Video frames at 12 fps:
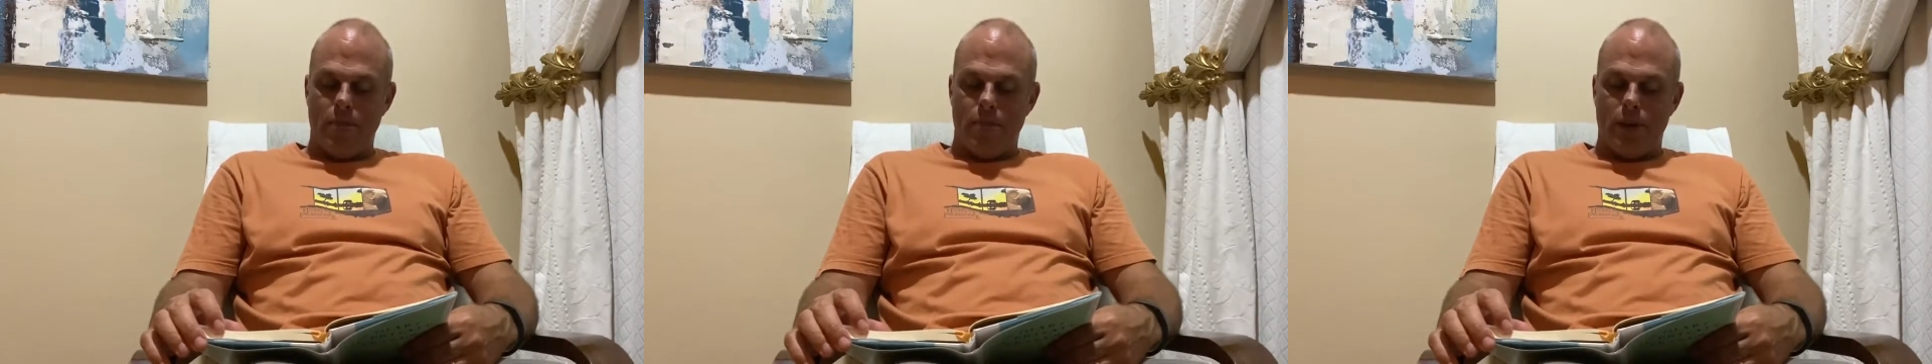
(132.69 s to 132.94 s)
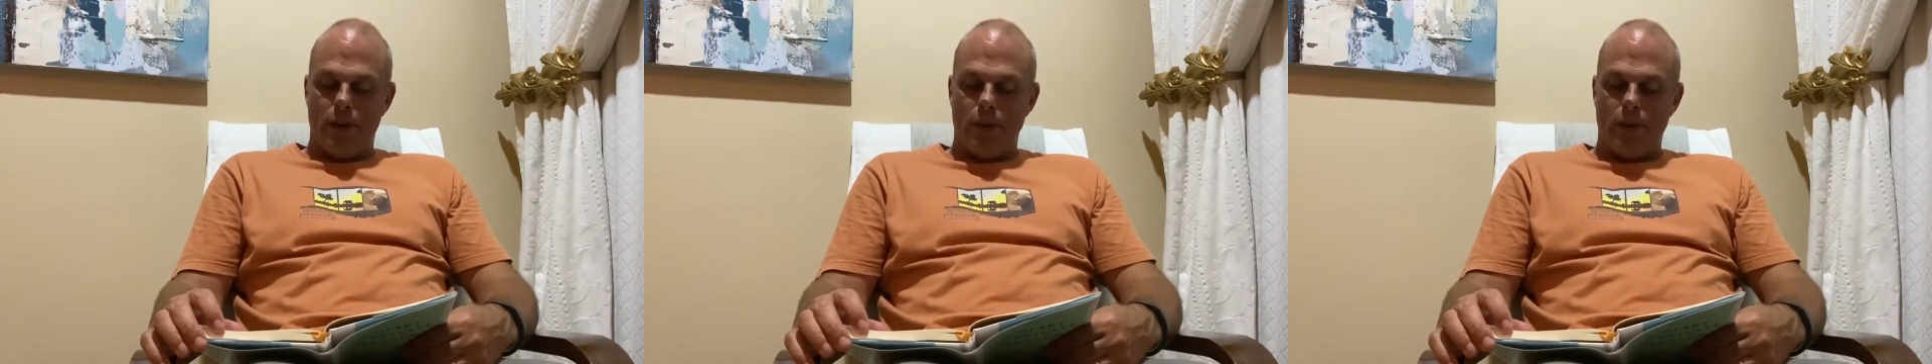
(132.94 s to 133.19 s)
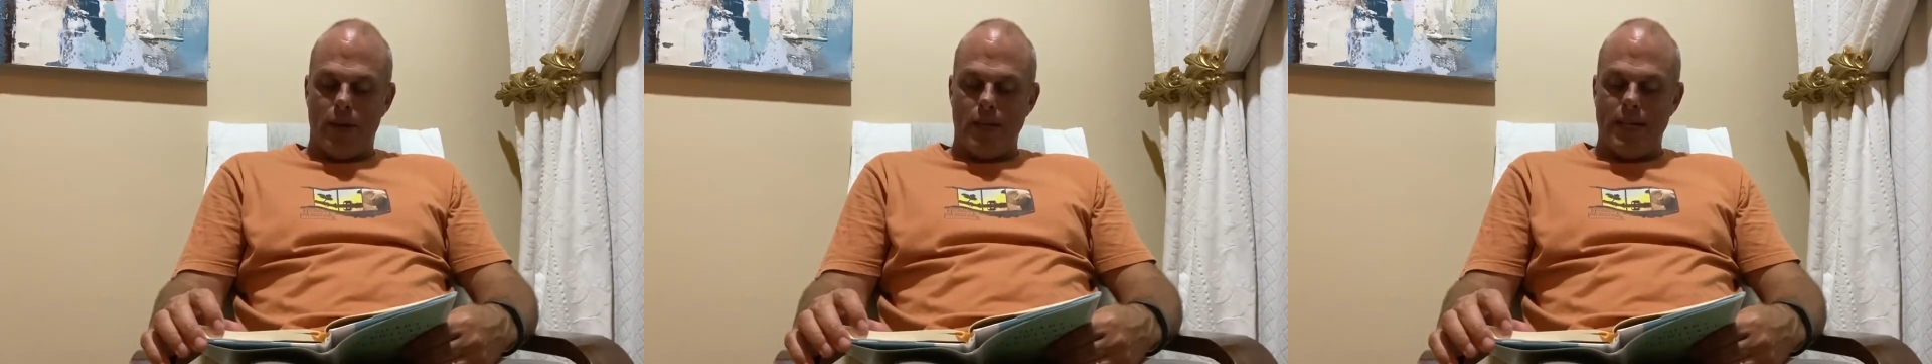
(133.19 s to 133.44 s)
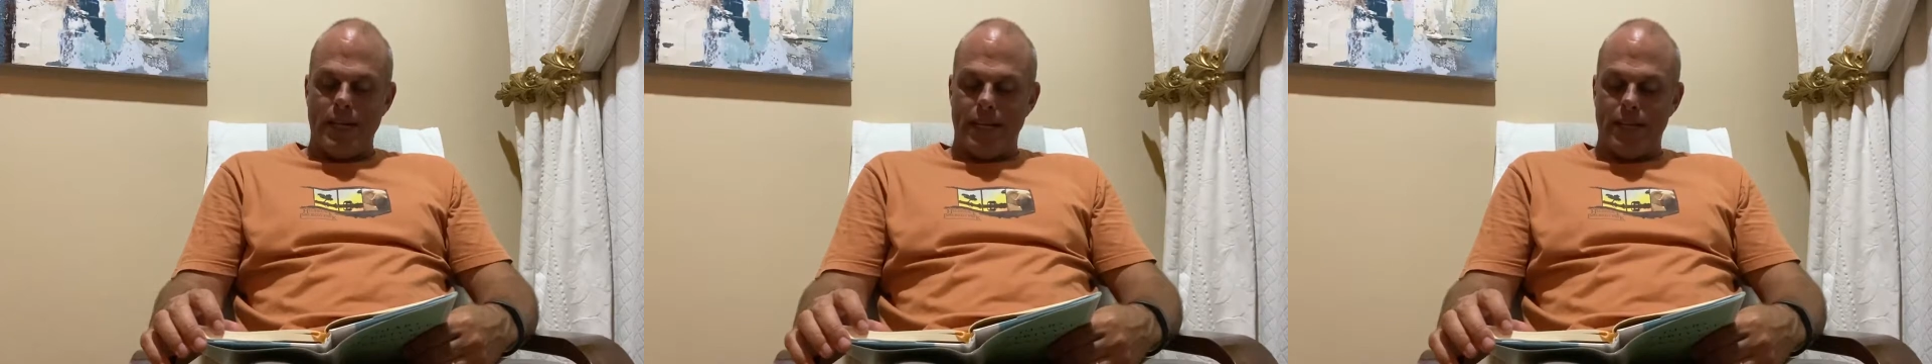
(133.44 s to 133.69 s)
but who are
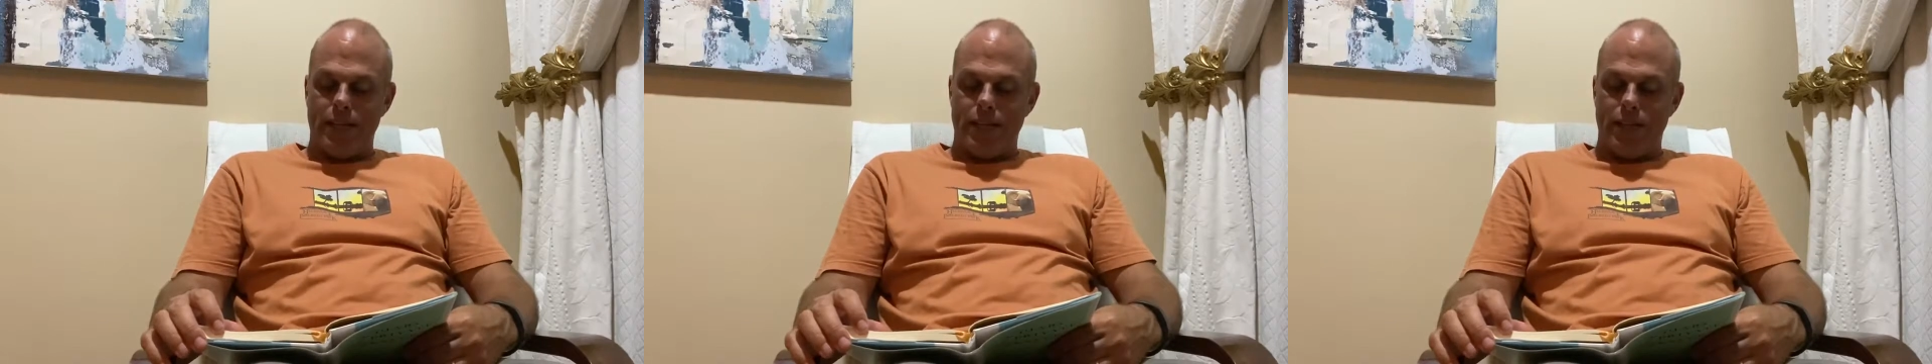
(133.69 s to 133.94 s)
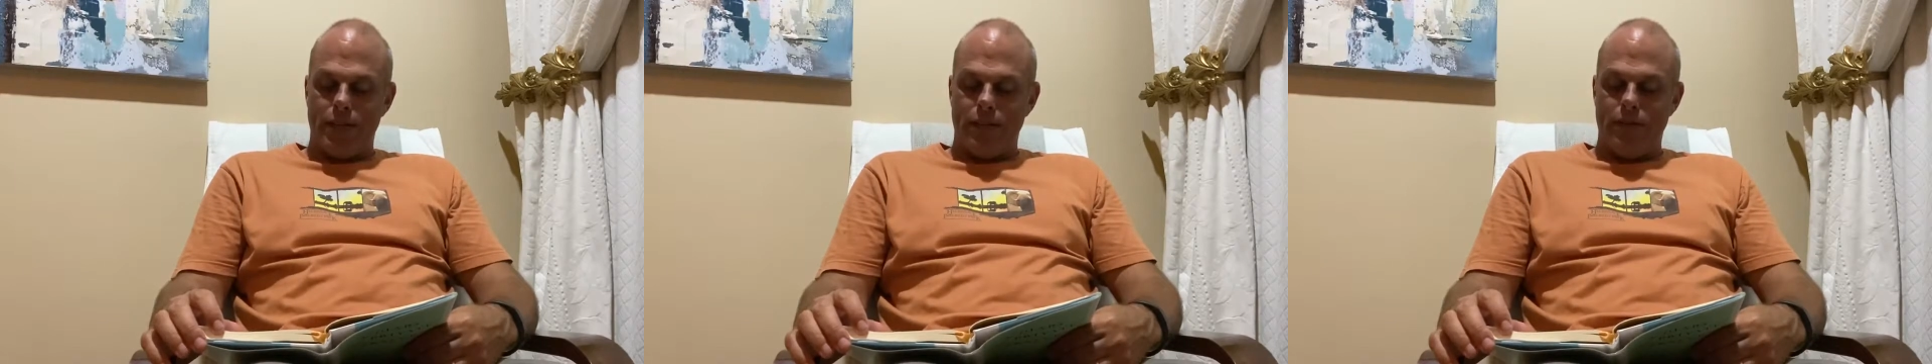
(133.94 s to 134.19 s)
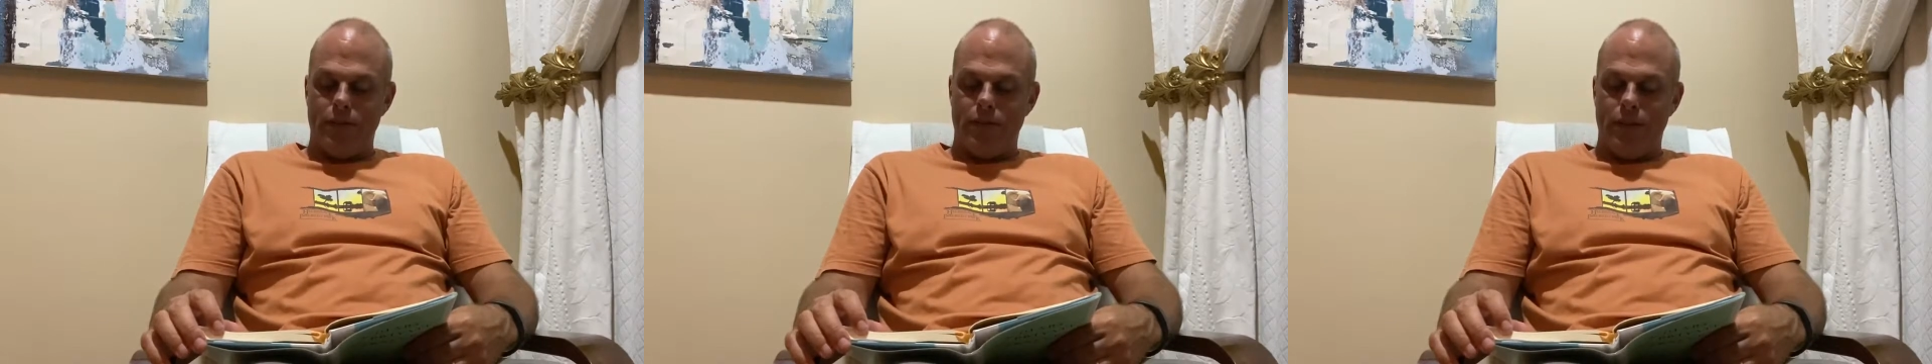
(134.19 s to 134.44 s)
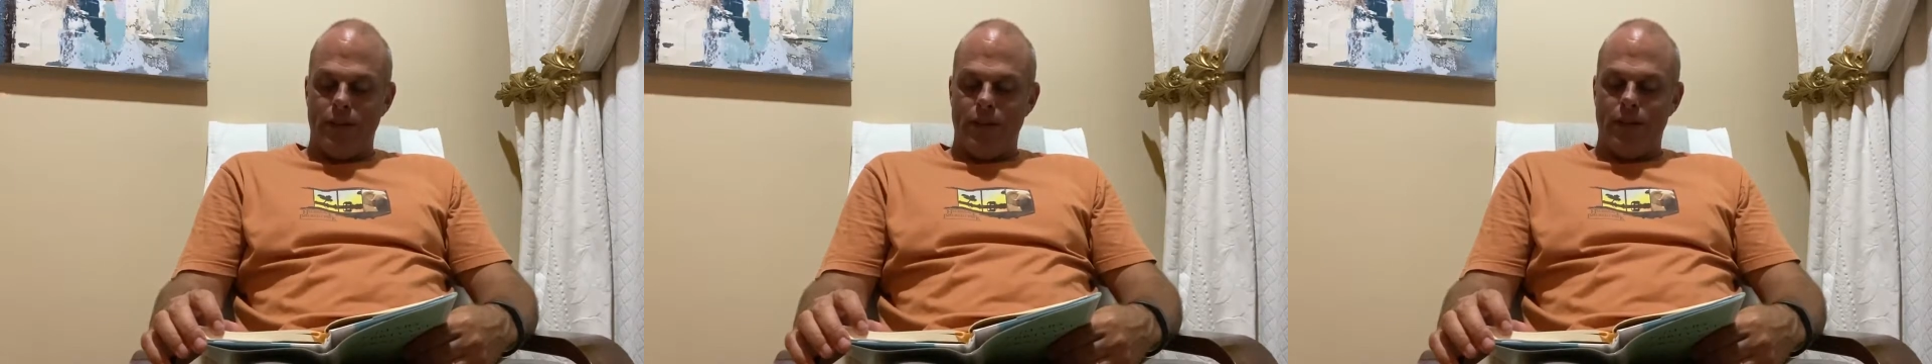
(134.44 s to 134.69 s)
dear to you,
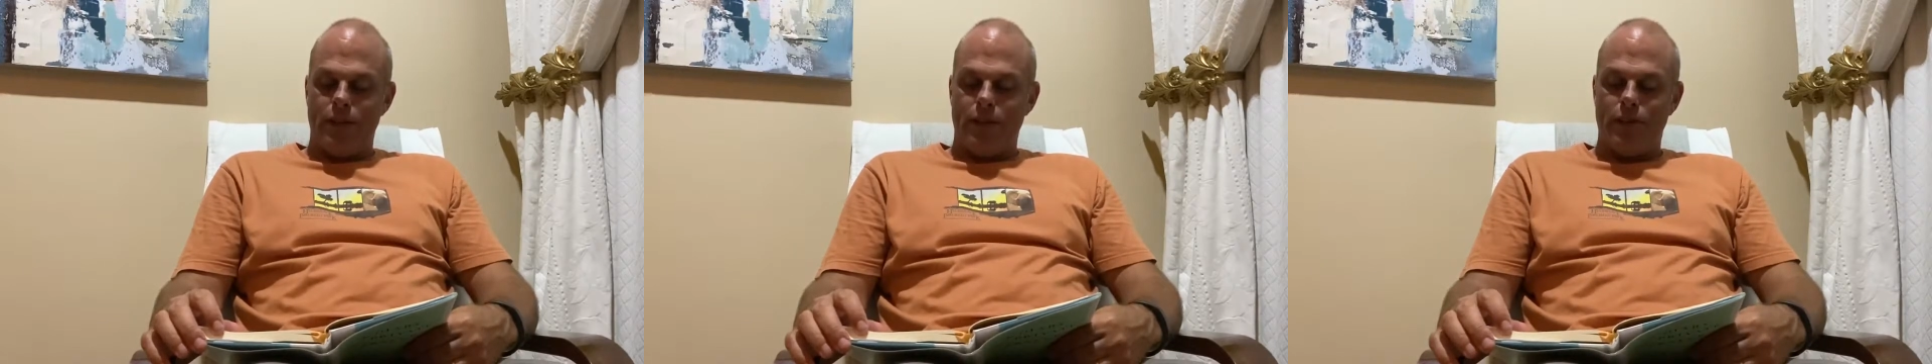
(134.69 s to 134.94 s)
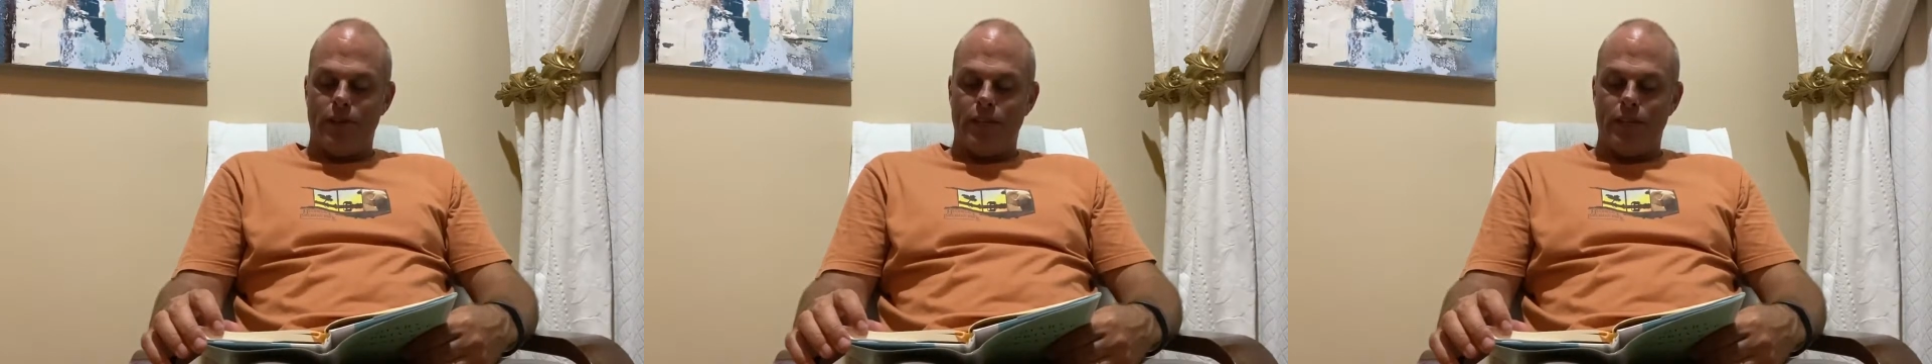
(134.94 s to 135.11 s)
through